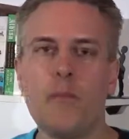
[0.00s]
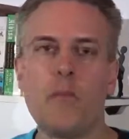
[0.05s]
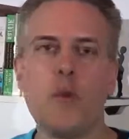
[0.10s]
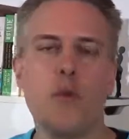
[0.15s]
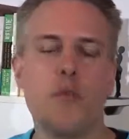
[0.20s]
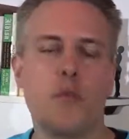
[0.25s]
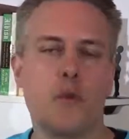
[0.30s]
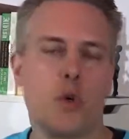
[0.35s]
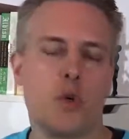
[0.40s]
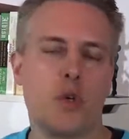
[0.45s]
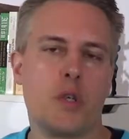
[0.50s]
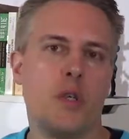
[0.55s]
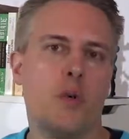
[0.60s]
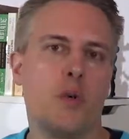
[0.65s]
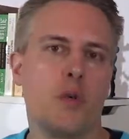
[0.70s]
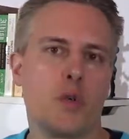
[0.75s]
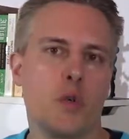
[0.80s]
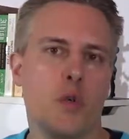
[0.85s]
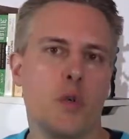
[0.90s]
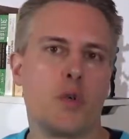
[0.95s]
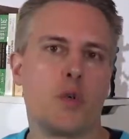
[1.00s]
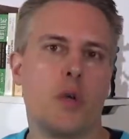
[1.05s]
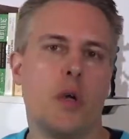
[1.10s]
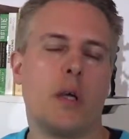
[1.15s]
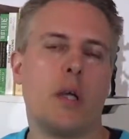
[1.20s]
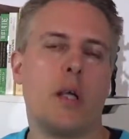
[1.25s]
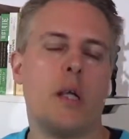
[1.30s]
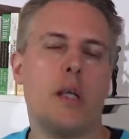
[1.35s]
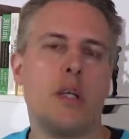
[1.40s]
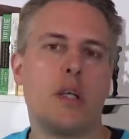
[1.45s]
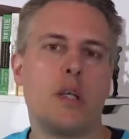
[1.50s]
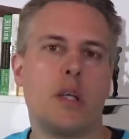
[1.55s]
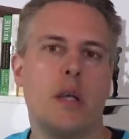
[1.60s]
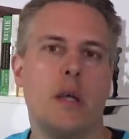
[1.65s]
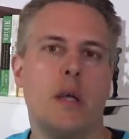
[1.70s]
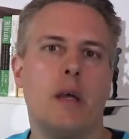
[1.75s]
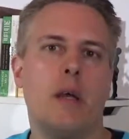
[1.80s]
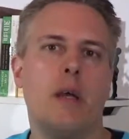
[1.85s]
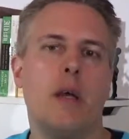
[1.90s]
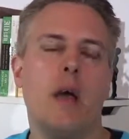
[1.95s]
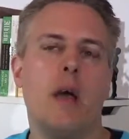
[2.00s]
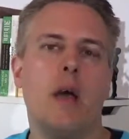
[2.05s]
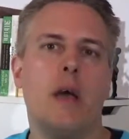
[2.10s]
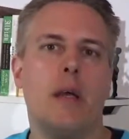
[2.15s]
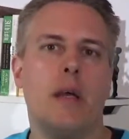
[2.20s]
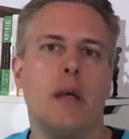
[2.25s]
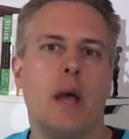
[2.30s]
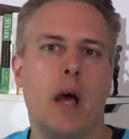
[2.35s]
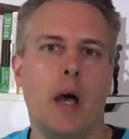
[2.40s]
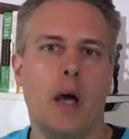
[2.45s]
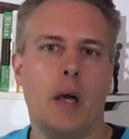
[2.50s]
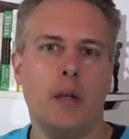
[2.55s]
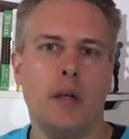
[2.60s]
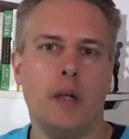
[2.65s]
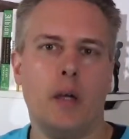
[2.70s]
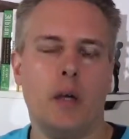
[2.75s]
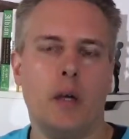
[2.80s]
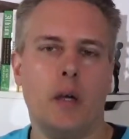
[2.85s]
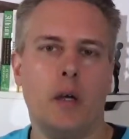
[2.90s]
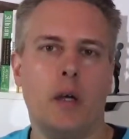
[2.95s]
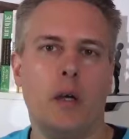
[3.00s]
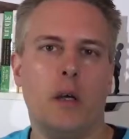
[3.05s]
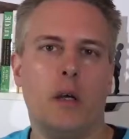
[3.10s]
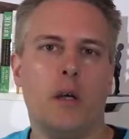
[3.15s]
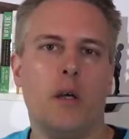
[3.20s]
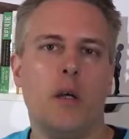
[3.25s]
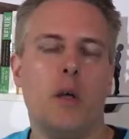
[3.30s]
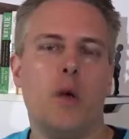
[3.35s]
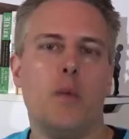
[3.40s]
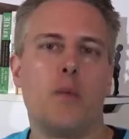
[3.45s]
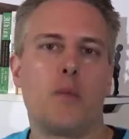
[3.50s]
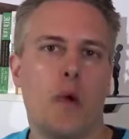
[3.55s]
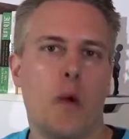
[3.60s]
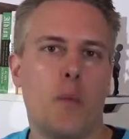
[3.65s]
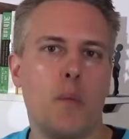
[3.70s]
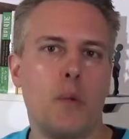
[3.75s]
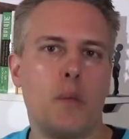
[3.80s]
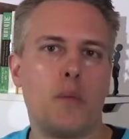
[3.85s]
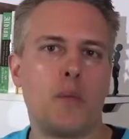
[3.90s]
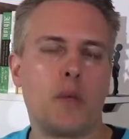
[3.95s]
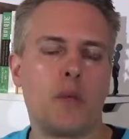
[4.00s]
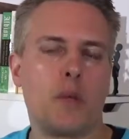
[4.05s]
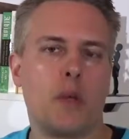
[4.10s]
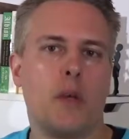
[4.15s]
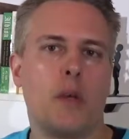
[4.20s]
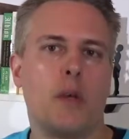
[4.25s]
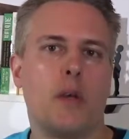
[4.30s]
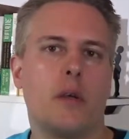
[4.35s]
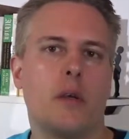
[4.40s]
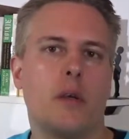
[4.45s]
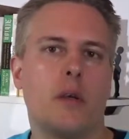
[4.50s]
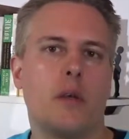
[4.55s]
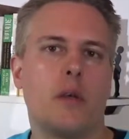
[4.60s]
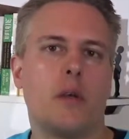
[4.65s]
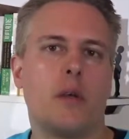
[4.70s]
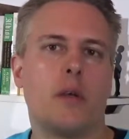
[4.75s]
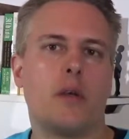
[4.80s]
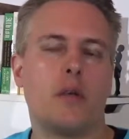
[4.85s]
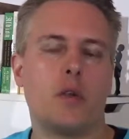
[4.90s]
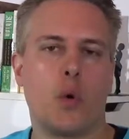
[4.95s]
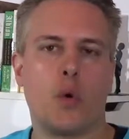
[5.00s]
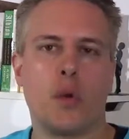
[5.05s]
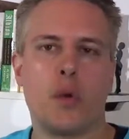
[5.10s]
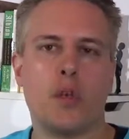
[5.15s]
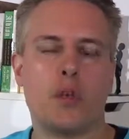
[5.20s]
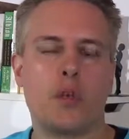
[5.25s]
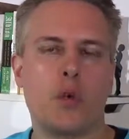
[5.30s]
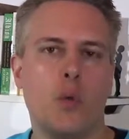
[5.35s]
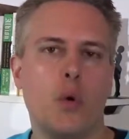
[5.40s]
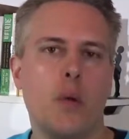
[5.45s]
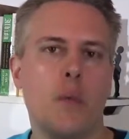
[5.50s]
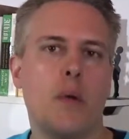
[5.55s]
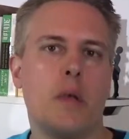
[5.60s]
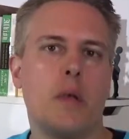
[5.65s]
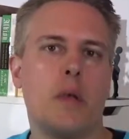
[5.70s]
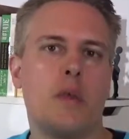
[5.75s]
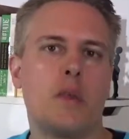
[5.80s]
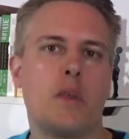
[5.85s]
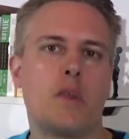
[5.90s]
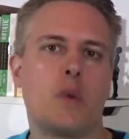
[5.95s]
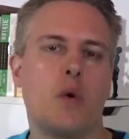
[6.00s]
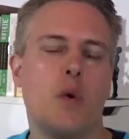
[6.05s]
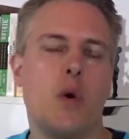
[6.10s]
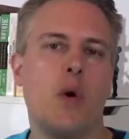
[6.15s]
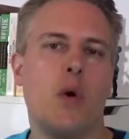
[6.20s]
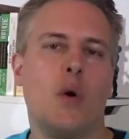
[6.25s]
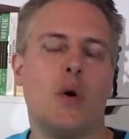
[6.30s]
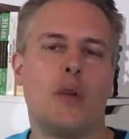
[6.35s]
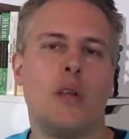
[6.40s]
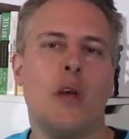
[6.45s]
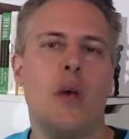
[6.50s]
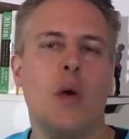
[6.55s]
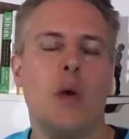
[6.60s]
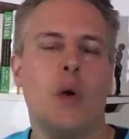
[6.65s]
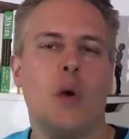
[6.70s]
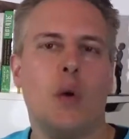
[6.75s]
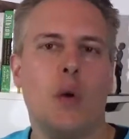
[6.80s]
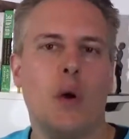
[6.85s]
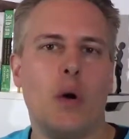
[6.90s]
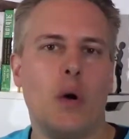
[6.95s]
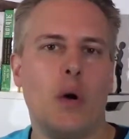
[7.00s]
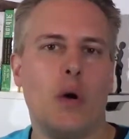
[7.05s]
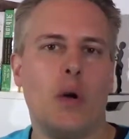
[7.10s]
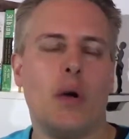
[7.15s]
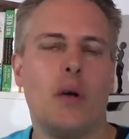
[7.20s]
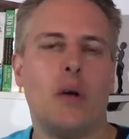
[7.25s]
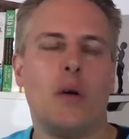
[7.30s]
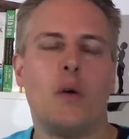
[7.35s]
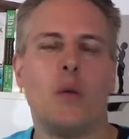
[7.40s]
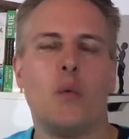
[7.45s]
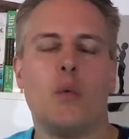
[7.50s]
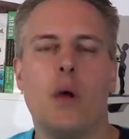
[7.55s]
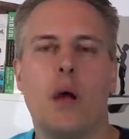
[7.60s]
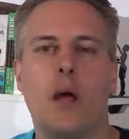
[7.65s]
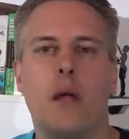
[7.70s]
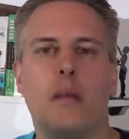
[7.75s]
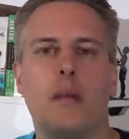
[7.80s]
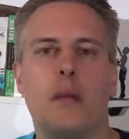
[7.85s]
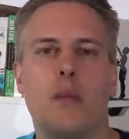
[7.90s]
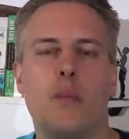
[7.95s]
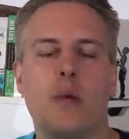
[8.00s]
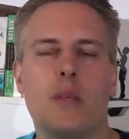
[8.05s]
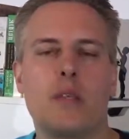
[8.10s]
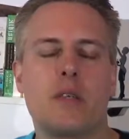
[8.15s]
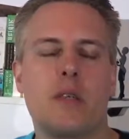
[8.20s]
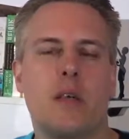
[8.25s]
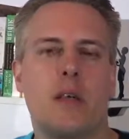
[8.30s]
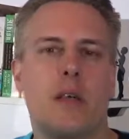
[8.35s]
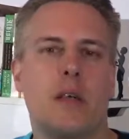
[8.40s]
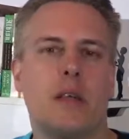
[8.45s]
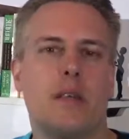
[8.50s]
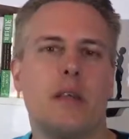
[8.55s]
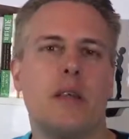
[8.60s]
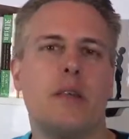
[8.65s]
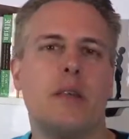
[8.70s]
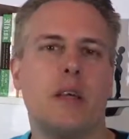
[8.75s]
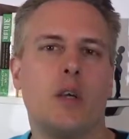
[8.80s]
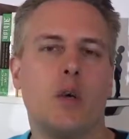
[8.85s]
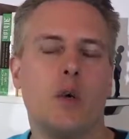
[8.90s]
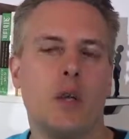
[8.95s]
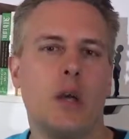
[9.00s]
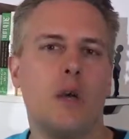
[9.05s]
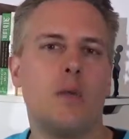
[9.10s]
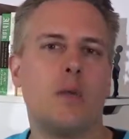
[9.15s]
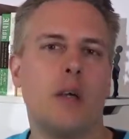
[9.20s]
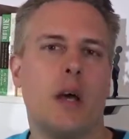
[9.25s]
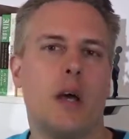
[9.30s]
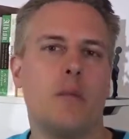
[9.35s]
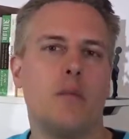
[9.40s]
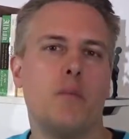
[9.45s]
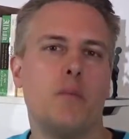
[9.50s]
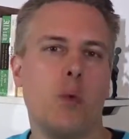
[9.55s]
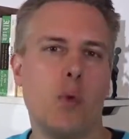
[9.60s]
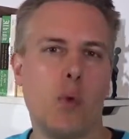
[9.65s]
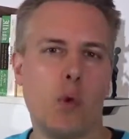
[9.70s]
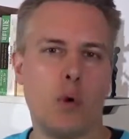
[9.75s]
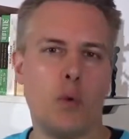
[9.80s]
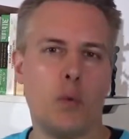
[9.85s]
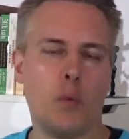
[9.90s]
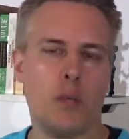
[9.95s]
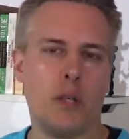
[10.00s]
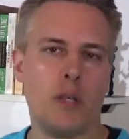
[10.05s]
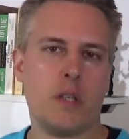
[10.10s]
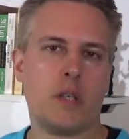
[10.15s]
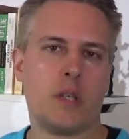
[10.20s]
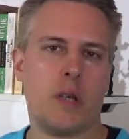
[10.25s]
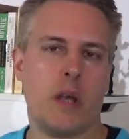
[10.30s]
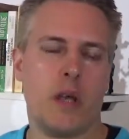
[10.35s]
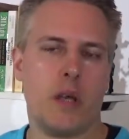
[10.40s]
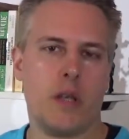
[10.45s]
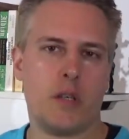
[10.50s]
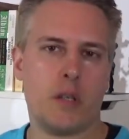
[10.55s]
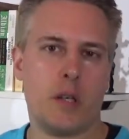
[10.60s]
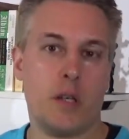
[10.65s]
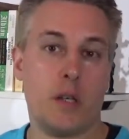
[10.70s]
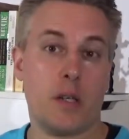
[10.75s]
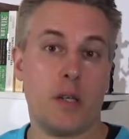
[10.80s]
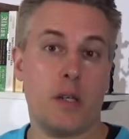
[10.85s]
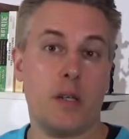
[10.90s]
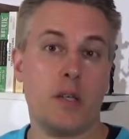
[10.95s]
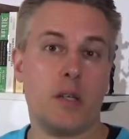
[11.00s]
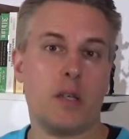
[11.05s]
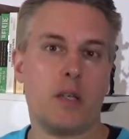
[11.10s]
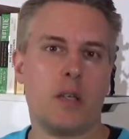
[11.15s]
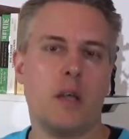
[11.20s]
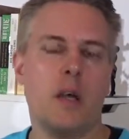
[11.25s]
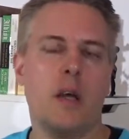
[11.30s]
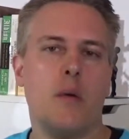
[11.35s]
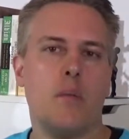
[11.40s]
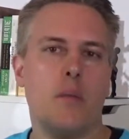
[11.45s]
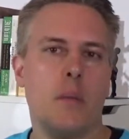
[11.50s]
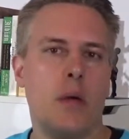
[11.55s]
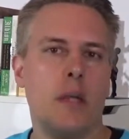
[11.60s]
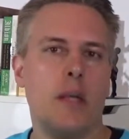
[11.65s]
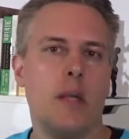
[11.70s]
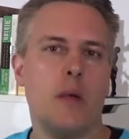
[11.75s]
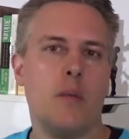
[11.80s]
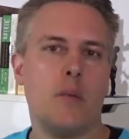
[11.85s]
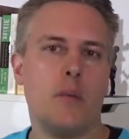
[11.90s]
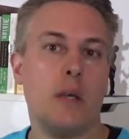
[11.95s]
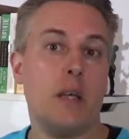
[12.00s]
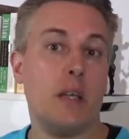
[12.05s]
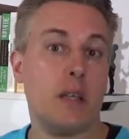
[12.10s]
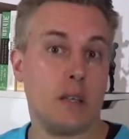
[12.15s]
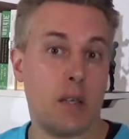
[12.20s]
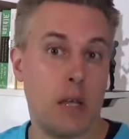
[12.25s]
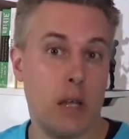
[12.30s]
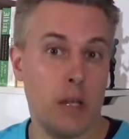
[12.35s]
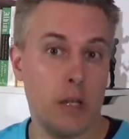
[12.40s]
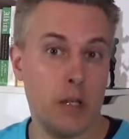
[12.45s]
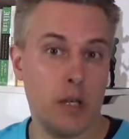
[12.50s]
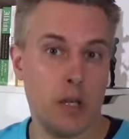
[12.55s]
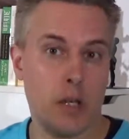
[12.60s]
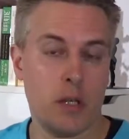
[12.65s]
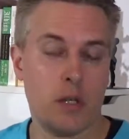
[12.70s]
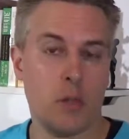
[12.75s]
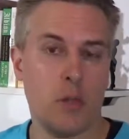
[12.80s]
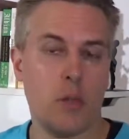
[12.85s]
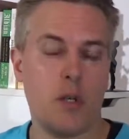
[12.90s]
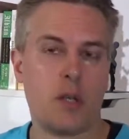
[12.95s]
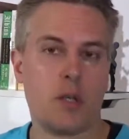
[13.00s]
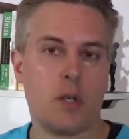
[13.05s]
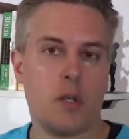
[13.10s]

Of course, he was also a cliche. He had uh, problems uh, talking to women and so on. Uh, uh, and but uh, they, they, could have done more with this character, at least made him intelligent, which